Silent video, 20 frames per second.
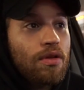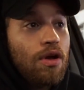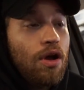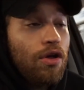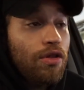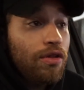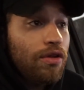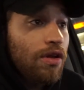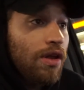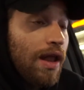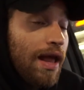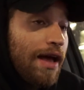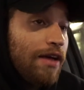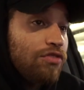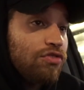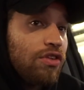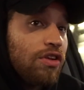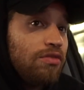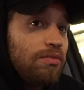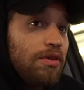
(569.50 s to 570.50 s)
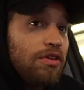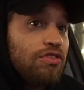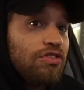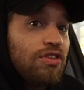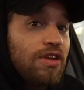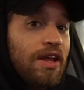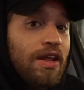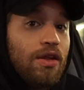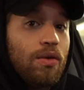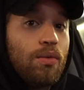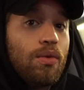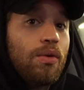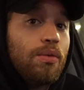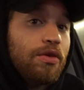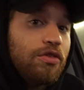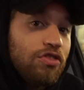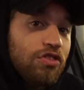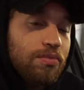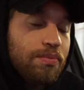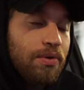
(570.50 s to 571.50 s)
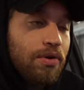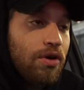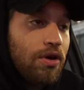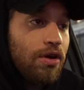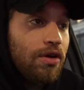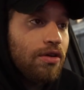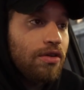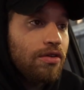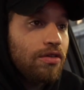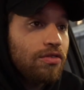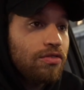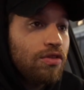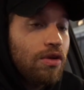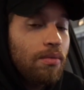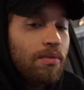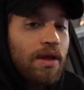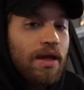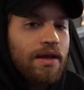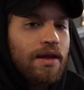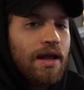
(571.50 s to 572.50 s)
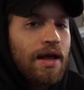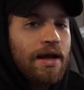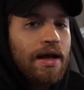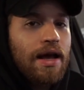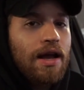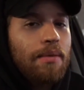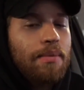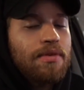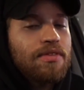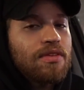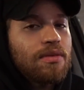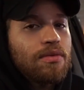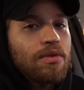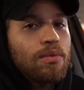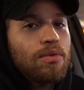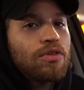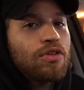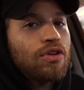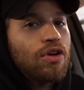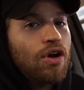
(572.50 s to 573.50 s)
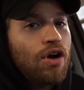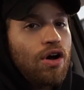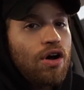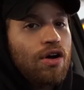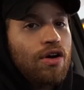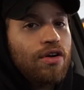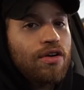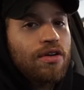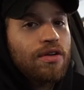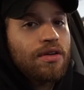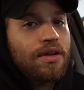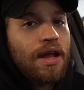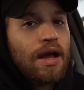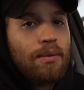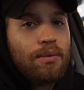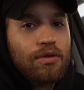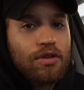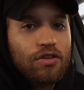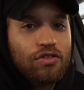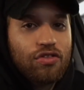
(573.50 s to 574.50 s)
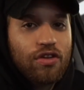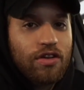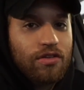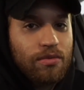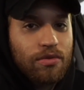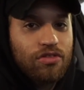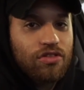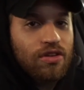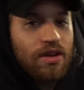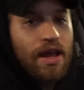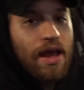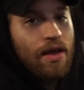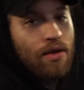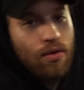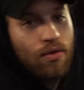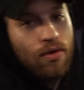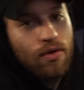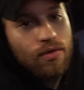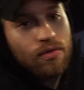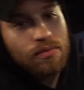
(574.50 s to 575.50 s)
on the last transmission and the one we just put on. So I'm like, nah, I gotta be something with the car, not with the transmission at all.